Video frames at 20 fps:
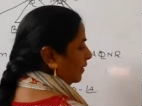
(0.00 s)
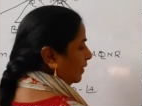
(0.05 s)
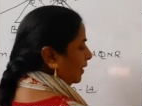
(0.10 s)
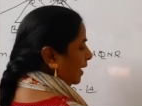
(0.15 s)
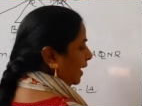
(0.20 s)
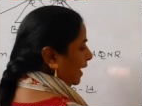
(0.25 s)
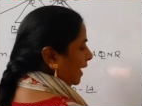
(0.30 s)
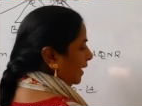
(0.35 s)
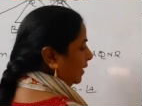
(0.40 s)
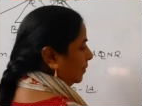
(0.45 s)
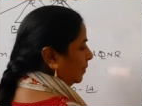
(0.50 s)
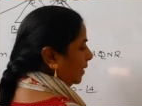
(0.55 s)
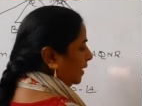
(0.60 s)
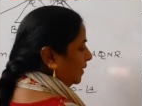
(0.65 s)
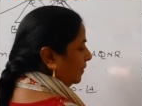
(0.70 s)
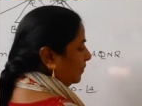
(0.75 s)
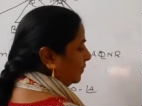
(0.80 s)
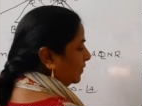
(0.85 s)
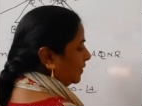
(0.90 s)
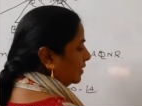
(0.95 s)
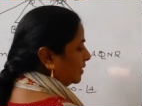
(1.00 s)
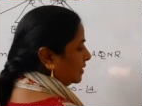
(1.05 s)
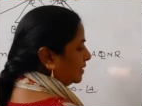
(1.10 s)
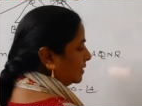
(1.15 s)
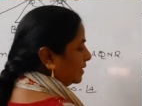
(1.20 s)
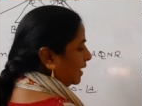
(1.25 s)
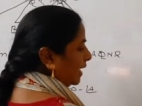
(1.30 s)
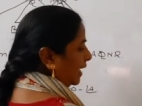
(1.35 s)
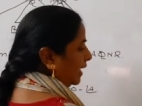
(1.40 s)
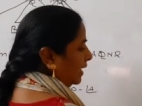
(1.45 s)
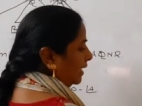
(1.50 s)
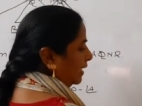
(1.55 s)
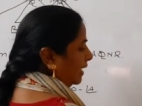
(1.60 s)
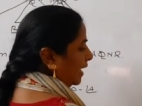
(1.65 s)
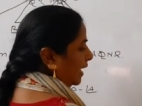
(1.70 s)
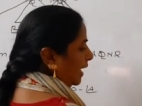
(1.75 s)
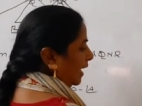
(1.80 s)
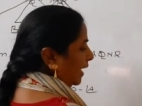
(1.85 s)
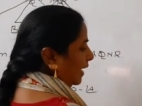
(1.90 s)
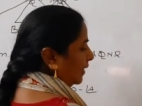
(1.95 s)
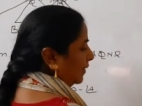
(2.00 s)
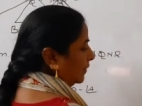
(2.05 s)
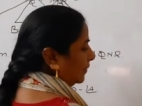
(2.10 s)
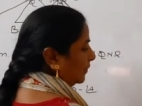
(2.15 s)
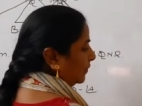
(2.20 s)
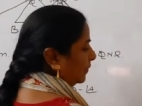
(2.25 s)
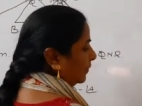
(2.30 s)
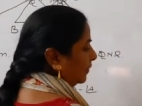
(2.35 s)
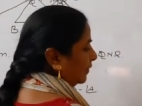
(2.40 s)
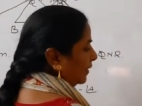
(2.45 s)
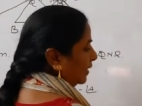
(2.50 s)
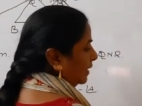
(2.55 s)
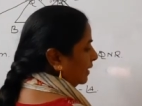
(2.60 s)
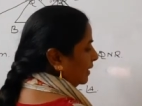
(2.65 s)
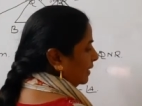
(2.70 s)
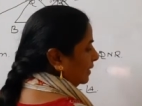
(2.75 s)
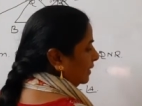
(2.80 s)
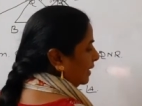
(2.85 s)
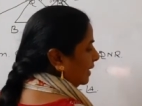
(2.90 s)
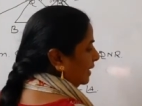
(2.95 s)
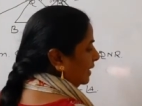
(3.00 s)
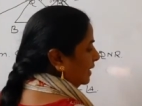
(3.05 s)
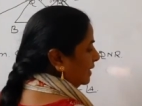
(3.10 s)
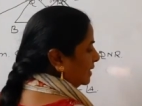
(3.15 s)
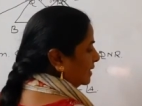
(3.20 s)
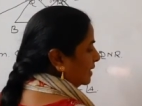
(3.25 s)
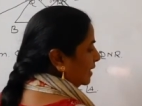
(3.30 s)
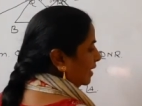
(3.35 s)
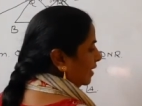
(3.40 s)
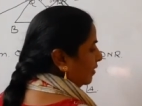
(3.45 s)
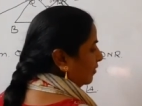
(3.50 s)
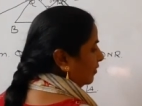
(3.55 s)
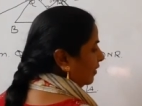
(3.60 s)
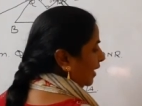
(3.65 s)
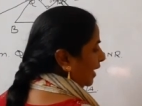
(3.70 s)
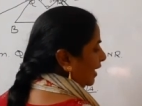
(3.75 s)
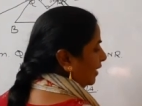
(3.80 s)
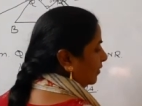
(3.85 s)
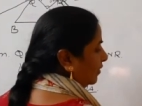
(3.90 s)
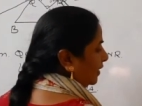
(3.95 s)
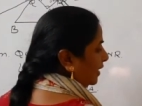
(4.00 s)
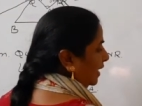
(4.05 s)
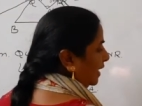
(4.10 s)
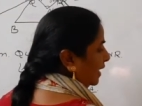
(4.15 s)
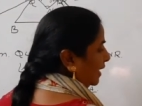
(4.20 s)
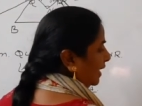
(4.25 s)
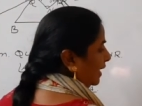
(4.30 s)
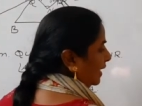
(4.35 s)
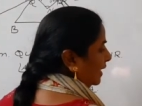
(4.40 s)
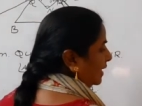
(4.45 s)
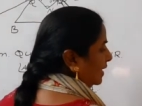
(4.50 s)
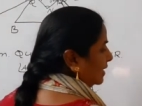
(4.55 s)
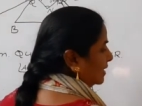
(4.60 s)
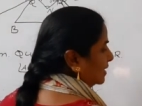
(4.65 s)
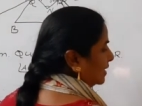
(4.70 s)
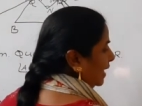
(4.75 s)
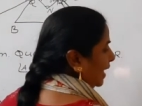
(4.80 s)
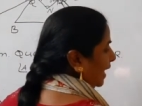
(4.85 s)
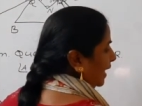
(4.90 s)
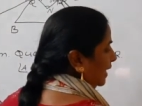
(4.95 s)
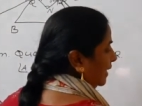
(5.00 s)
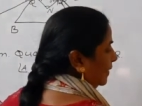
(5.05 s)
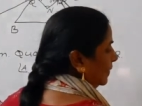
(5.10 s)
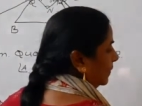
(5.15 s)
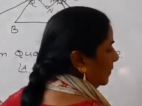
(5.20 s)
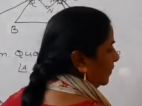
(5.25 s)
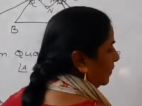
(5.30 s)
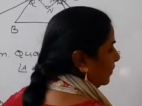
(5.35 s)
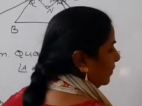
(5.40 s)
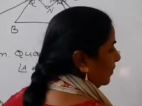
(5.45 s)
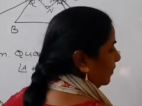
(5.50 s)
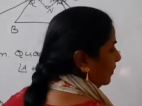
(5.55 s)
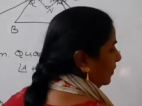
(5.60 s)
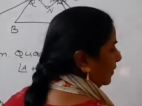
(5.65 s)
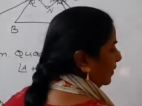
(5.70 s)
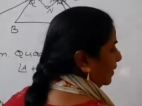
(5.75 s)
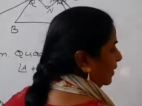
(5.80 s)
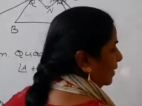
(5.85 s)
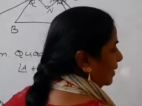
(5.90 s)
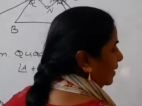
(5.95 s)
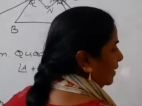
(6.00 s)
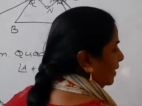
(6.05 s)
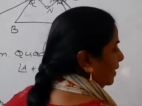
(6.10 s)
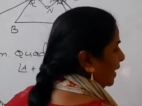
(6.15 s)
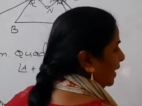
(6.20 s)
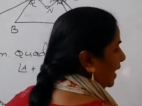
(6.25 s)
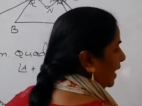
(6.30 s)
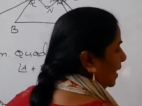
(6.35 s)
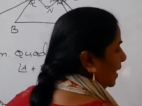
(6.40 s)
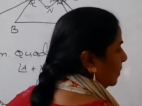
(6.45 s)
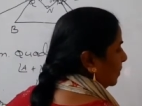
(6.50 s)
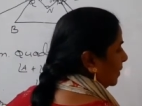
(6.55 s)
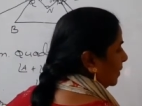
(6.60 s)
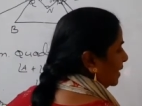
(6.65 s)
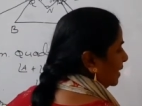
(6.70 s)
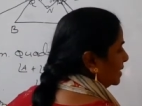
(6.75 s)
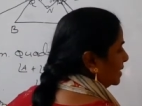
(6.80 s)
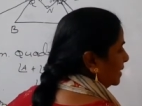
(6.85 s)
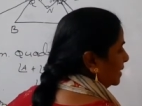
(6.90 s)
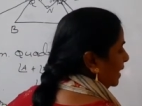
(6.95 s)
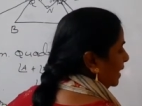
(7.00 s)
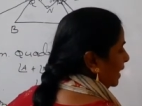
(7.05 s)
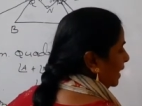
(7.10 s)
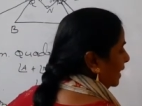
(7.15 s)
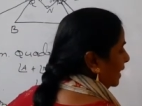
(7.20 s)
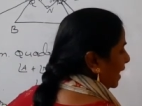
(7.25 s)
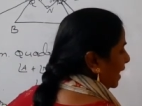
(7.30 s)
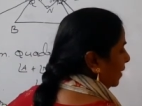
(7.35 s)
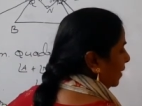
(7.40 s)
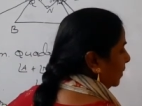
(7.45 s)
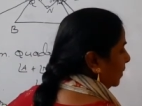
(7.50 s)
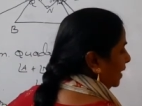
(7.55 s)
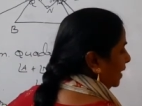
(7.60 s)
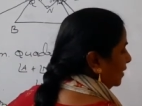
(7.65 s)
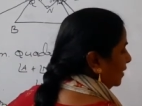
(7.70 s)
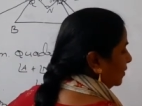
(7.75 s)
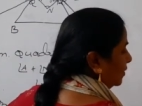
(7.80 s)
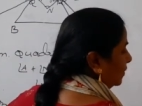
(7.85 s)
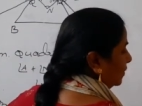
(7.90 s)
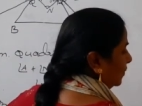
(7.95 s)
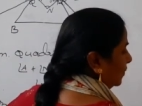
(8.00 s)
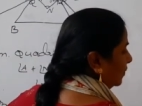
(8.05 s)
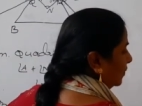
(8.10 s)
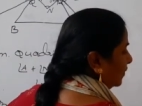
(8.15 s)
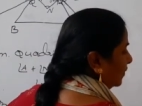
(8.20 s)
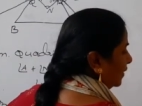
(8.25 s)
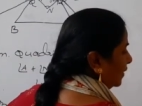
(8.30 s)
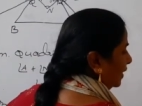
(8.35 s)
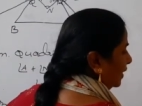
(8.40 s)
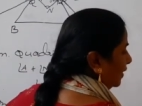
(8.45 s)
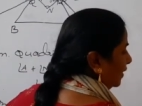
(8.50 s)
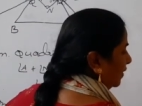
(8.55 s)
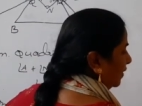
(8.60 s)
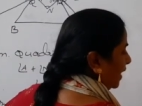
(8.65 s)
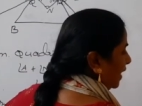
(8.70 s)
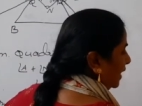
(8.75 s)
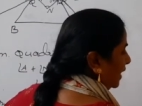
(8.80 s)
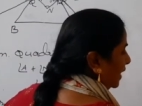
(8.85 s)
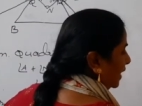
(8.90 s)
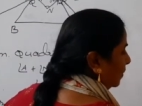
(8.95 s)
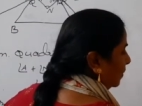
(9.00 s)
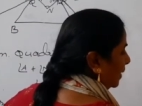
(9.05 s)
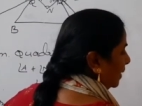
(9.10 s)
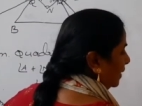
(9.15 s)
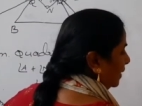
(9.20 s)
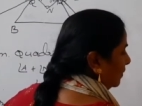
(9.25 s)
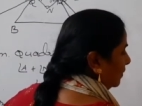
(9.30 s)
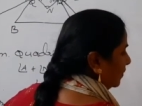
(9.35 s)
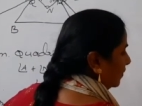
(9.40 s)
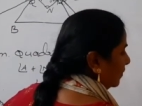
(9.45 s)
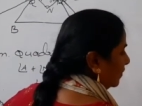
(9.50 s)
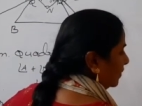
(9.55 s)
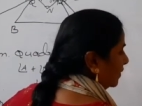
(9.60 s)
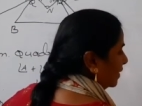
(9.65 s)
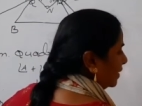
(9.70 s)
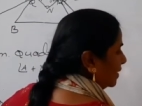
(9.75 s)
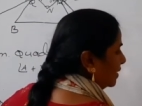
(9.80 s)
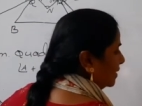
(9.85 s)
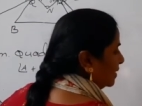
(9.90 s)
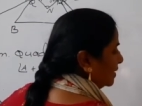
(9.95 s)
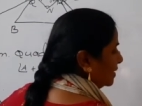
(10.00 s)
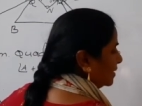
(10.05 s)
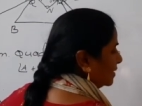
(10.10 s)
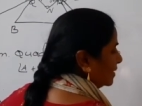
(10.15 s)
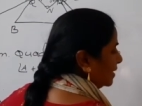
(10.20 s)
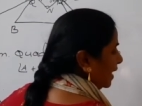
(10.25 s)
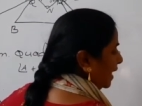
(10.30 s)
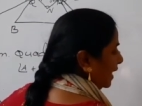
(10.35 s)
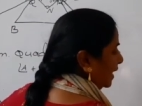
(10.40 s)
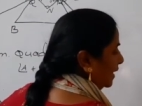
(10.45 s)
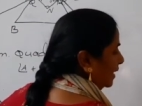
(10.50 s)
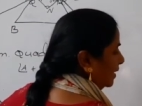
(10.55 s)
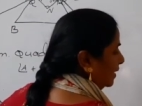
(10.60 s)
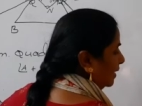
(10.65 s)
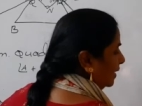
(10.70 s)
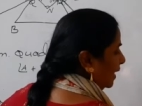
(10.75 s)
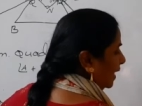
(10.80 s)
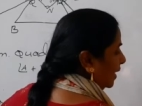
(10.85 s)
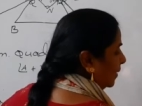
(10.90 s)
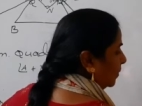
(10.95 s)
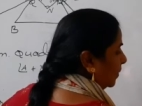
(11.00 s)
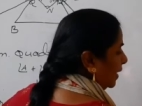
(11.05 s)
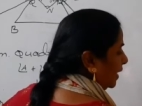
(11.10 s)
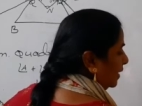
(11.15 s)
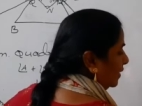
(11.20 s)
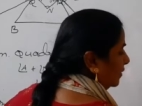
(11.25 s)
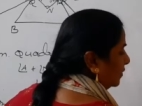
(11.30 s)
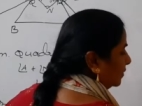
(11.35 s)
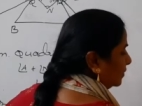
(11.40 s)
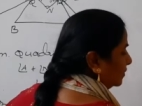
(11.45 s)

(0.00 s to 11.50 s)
I by sin R. Then instead of I, we are writing sin A plus delta by 2 divided by sin A by 2.